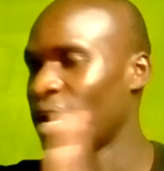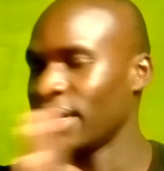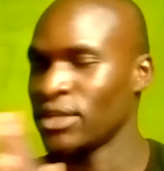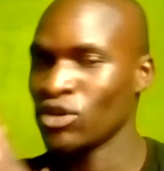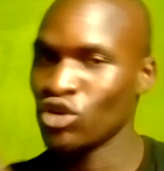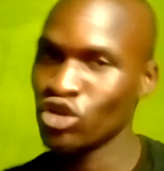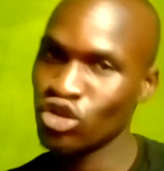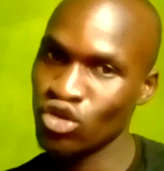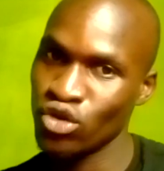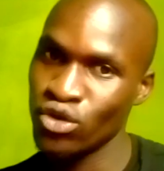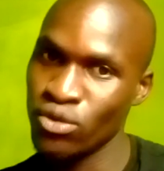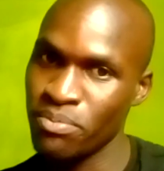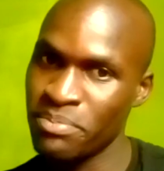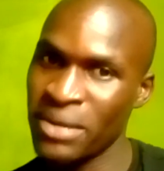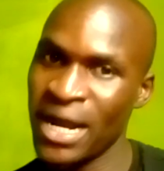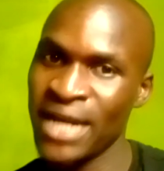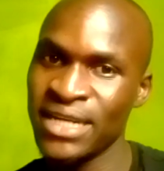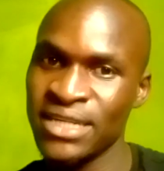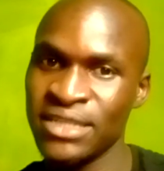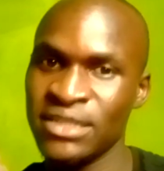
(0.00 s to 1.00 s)
and also your
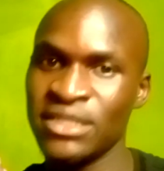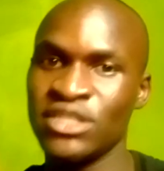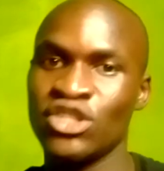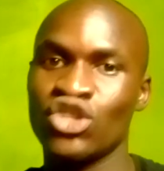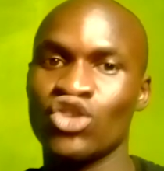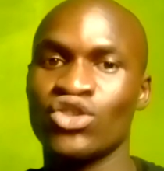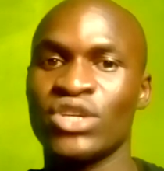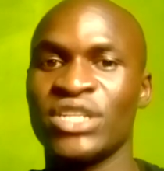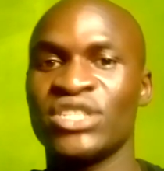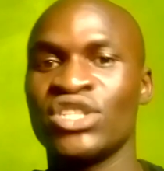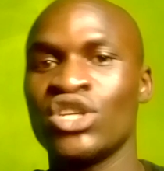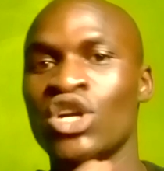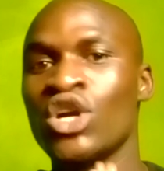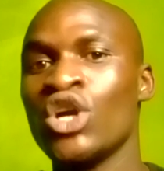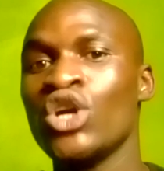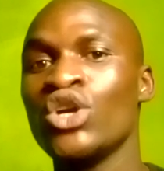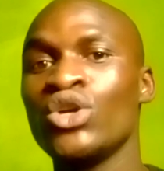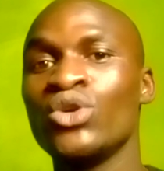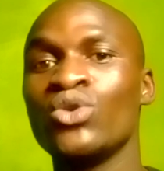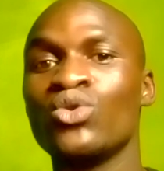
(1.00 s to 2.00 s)
partner, so that
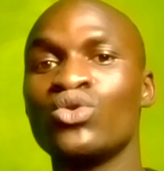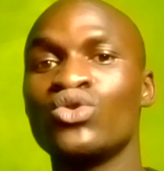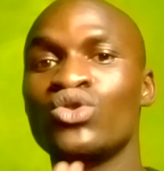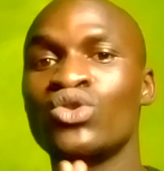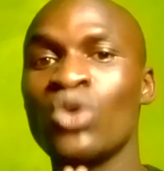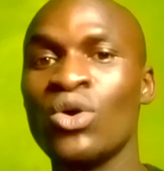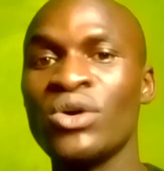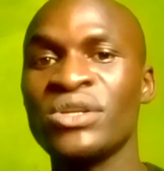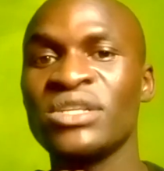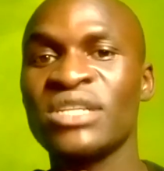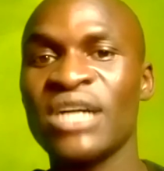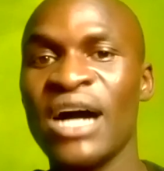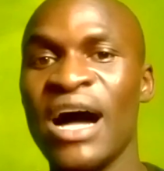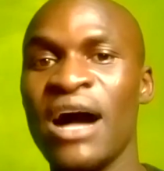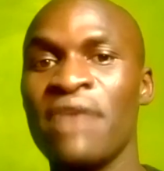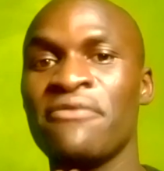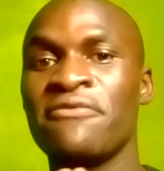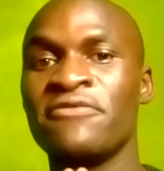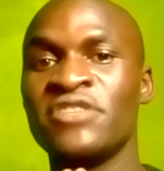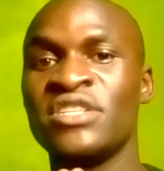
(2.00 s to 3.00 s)
you don't
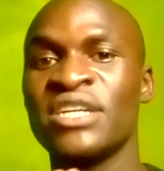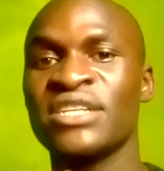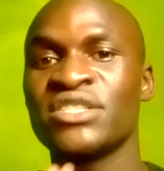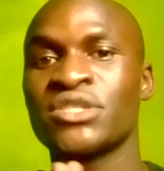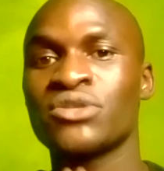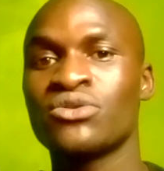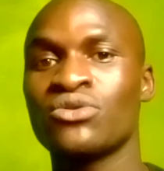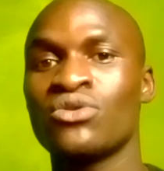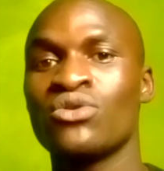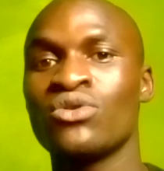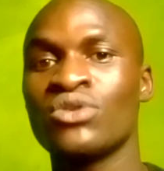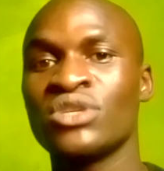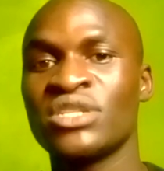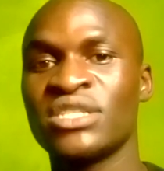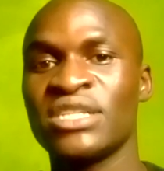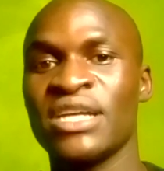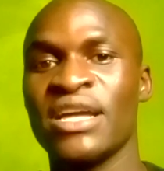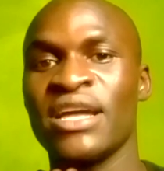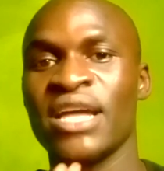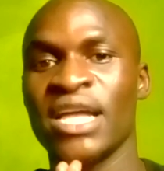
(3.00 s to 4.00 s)
have just to
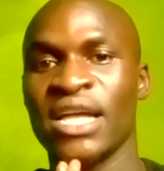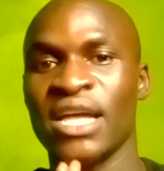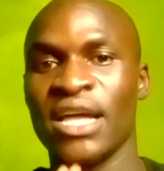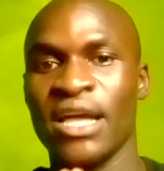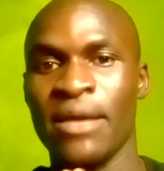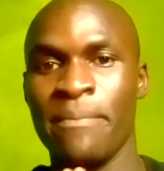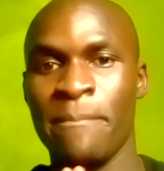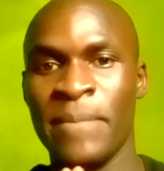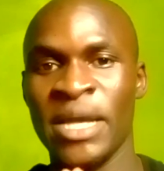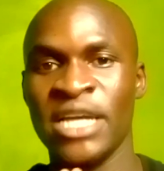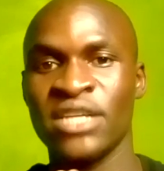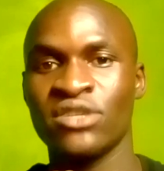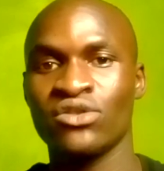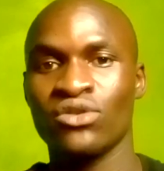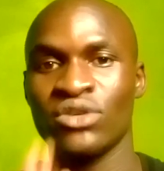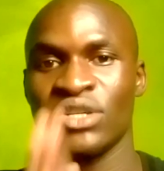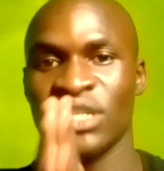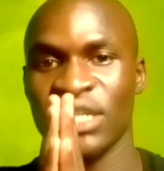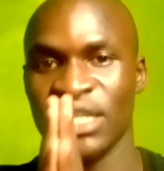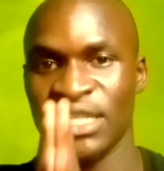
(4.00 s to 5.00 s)
say a
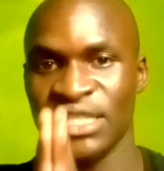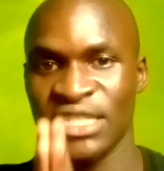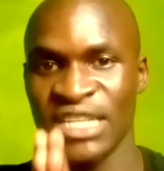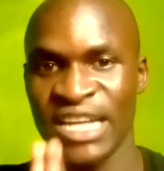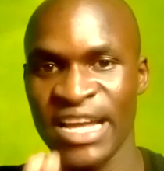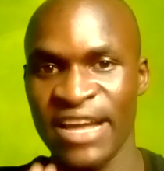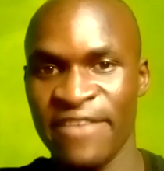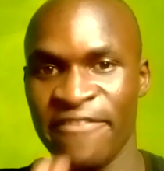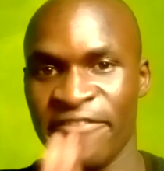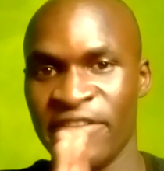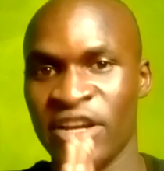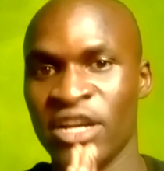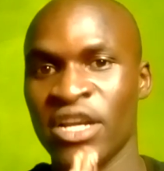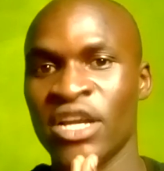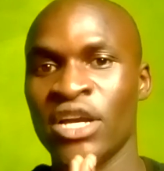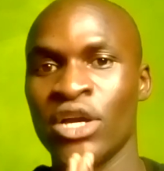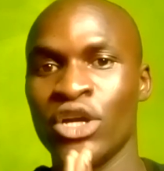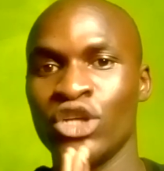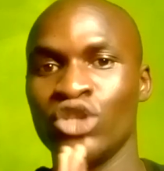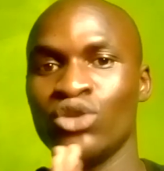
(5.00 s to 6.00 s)
person is healthy.
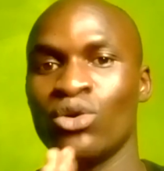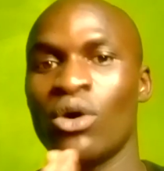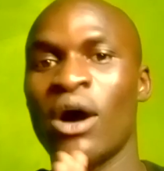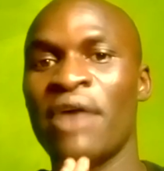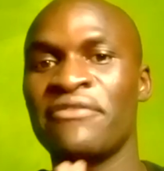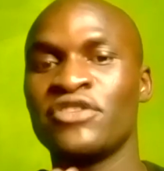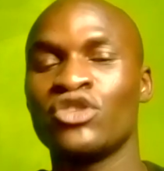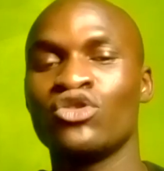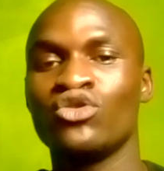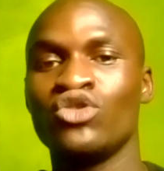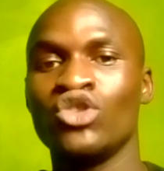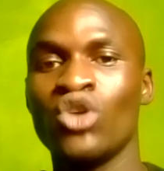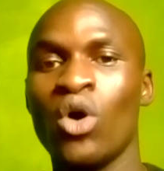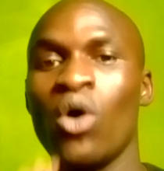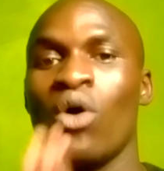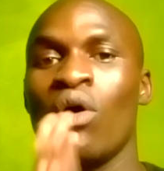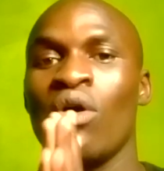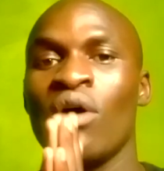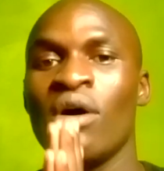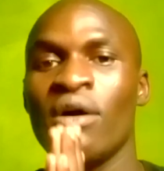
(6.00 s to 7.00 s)
You have to
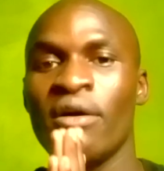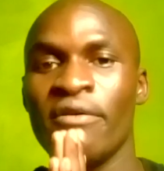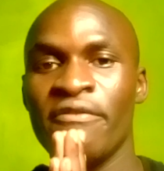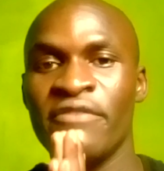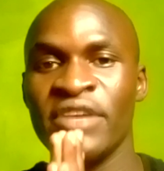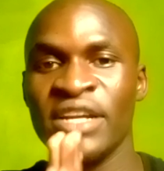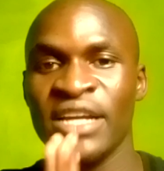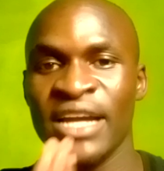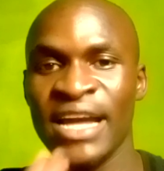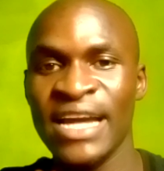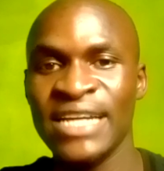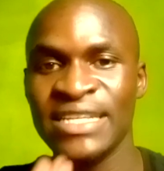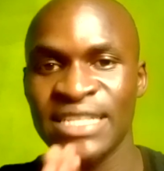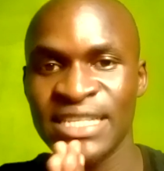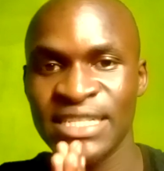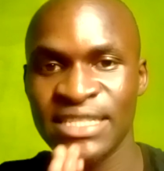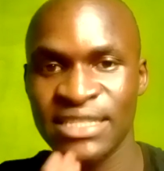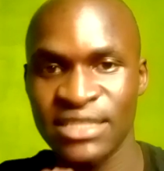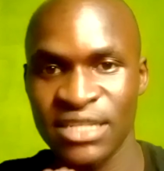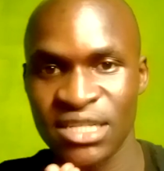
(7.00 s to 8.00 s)
know the
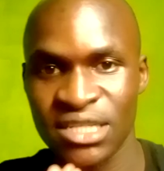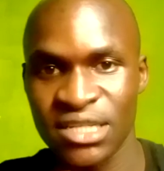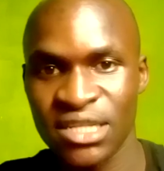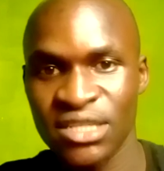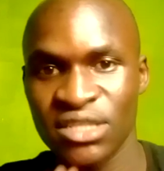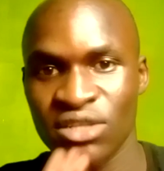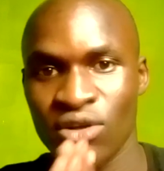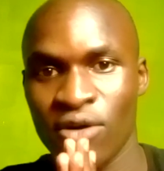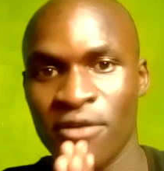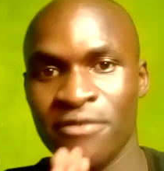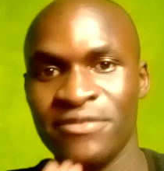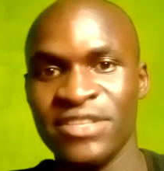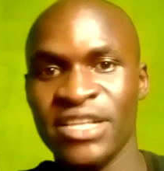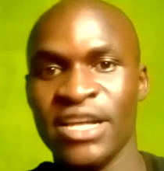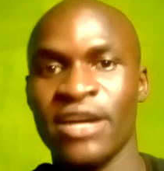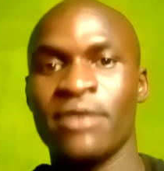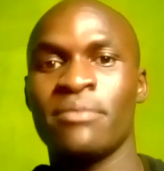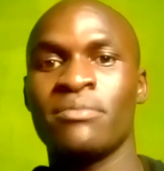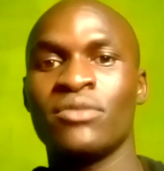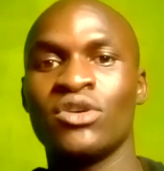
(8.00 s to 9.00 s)
health status of
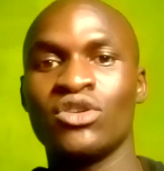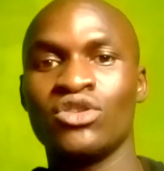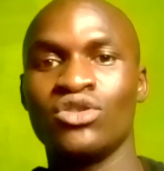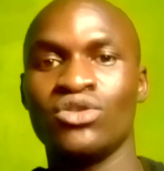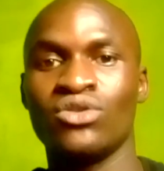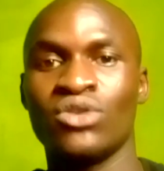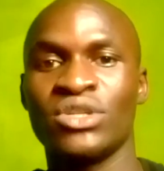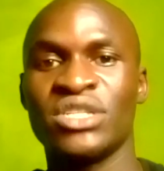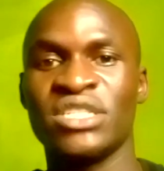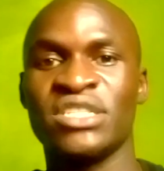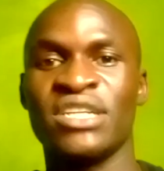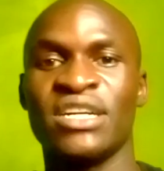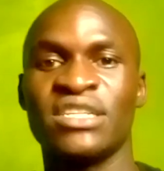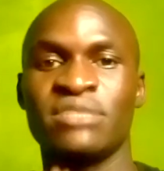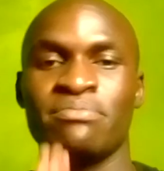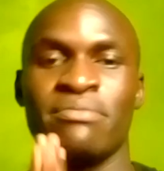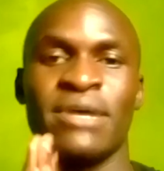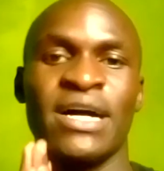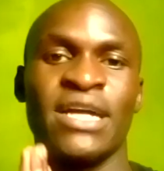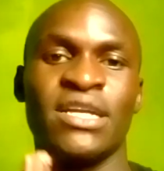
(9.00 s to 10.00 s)
them, not
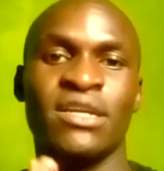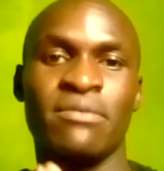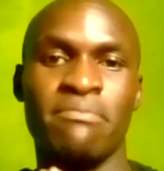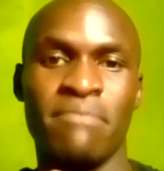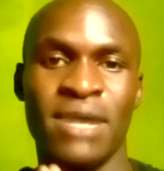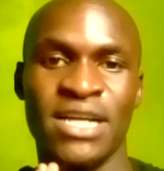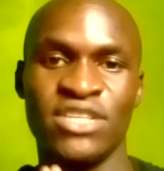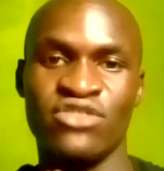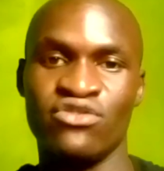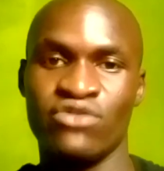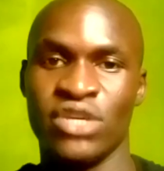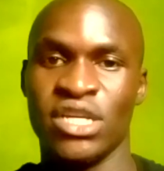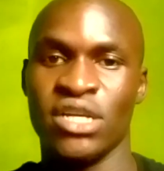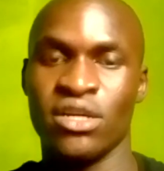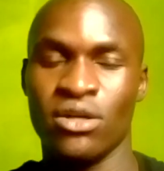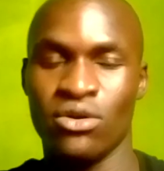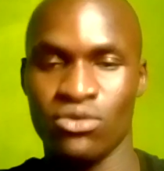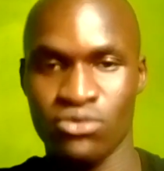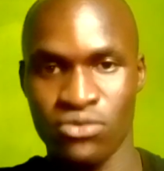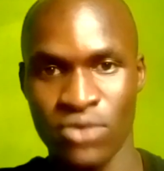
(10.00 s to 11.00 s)
just by imagining.
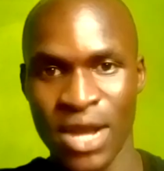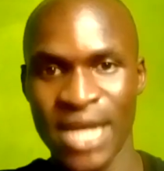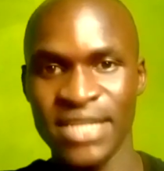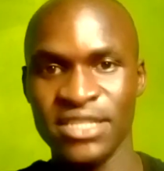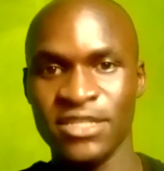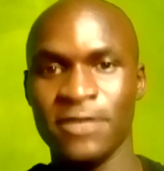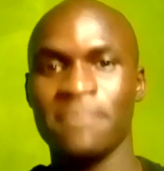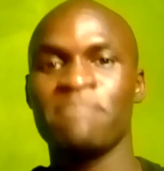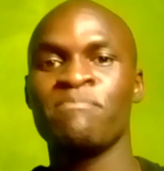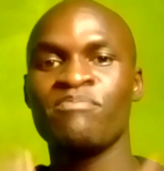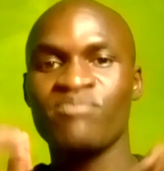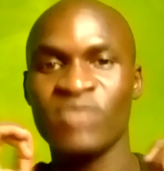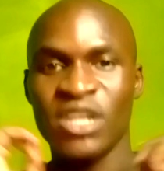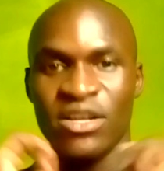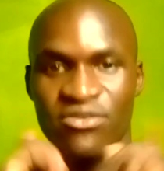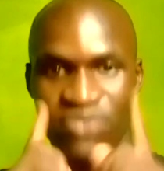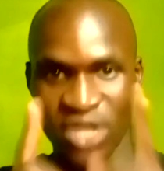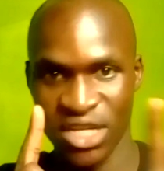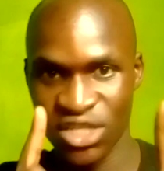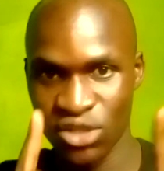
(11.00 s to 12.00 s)
All right,
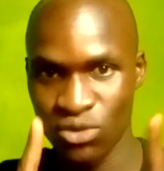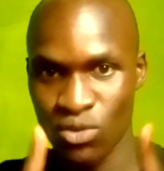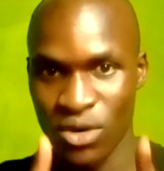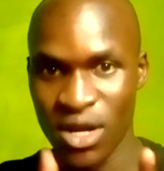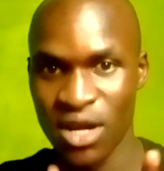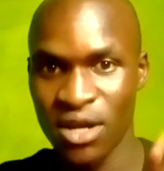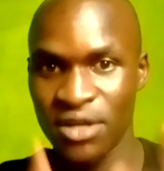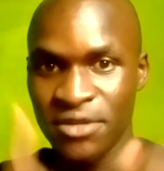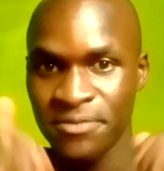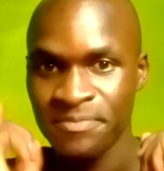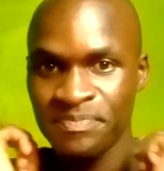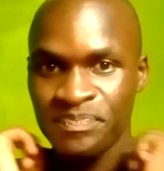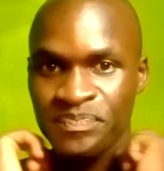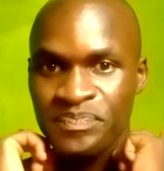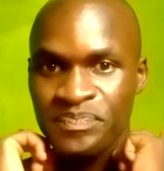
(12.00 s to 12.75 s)
that's why